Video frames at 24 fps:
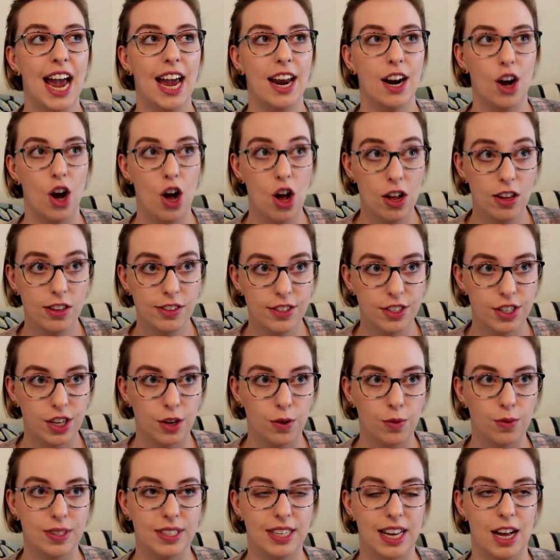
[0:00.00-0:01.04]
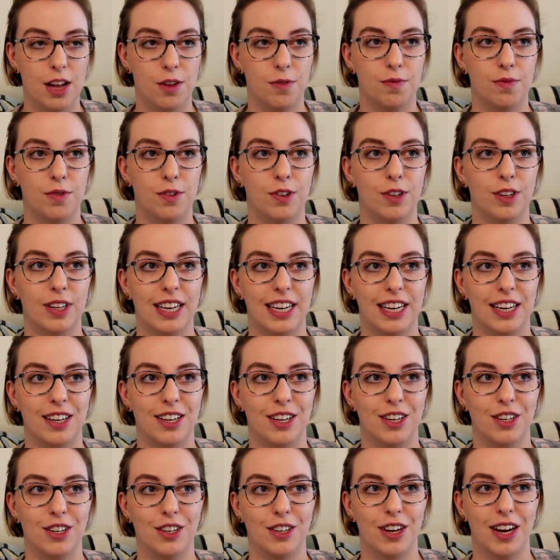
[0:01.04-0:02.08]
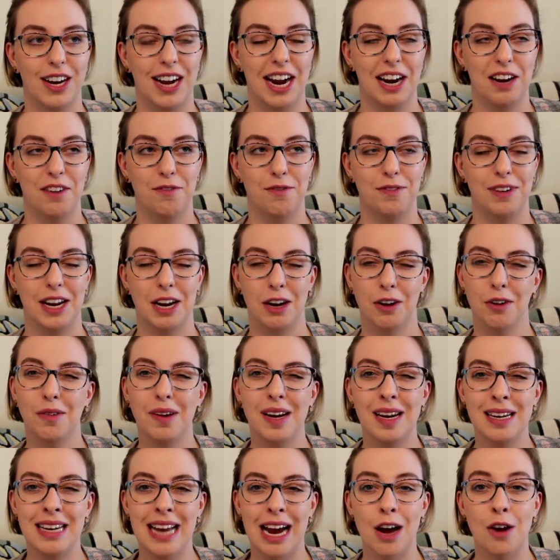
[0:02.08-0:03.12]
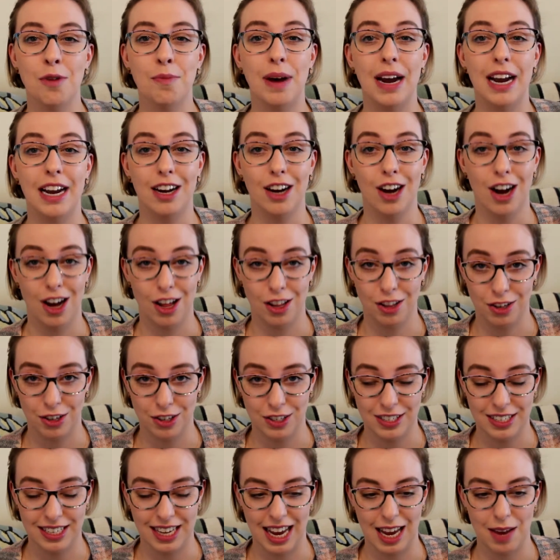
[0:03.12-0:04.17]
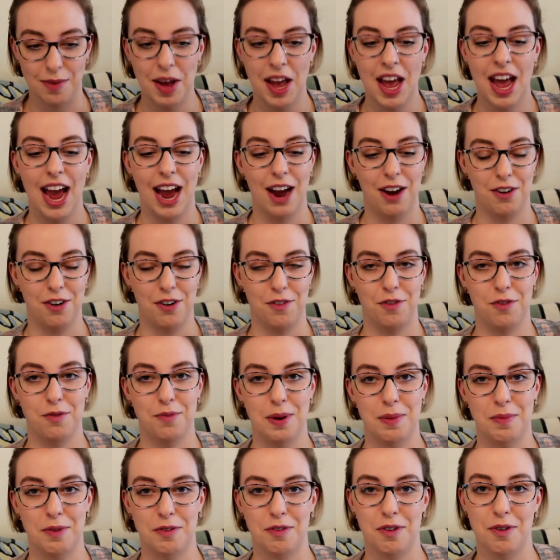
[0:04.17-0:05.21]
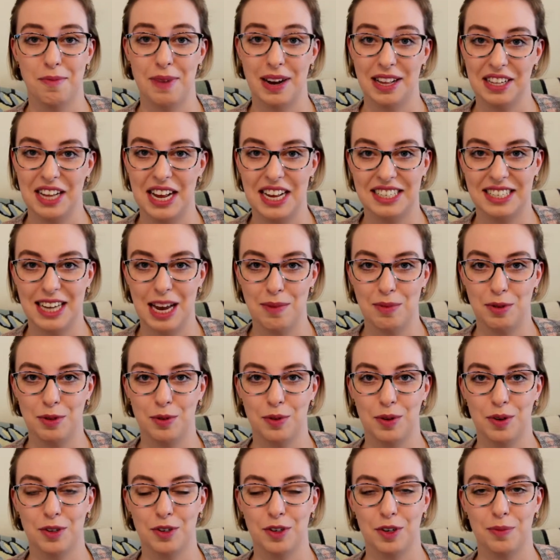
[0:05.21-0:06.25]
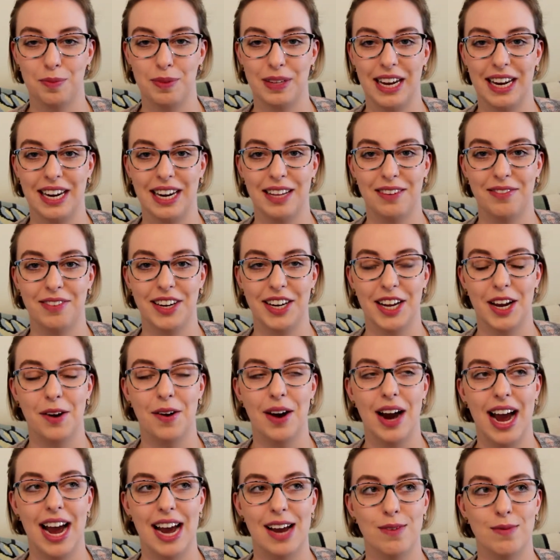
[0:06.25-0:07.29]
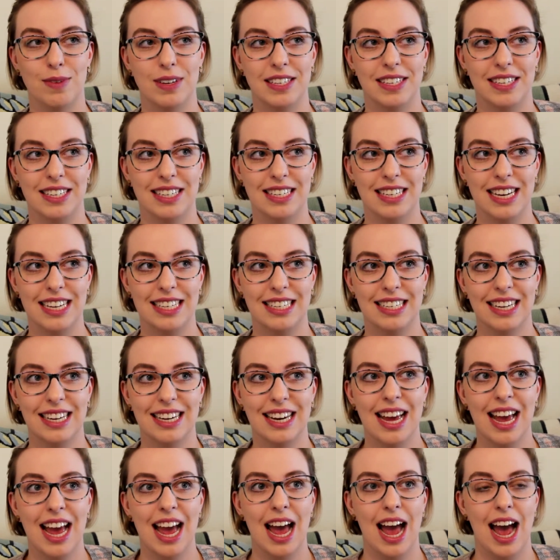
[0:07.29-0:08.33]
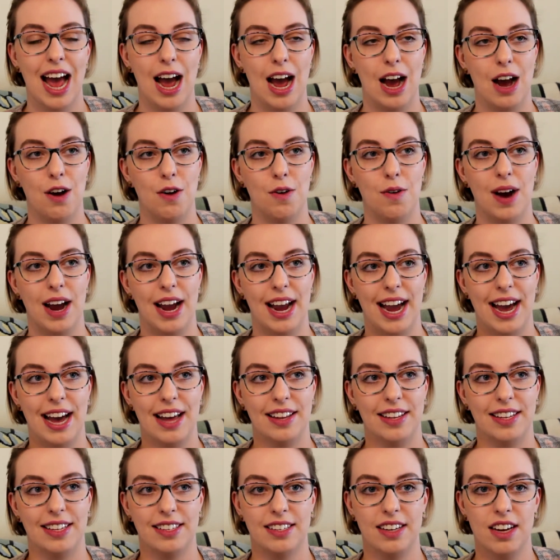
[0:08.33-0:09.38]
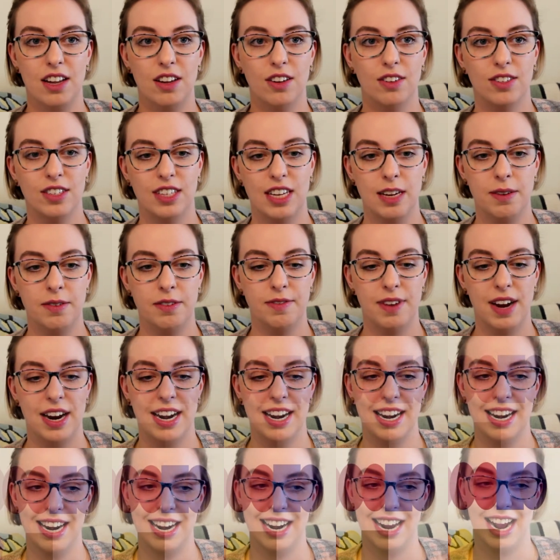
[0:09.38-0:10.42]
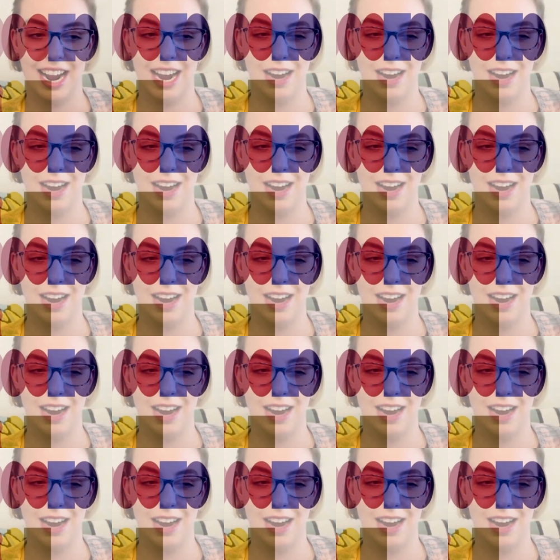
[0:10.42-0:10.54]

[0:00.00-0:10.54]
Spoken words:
and also was helpful in kind of narrowing down my color scheme. I don't know if you remember from my last capsule wardrobe planning video, I was discussing how I had this color scheme divided and I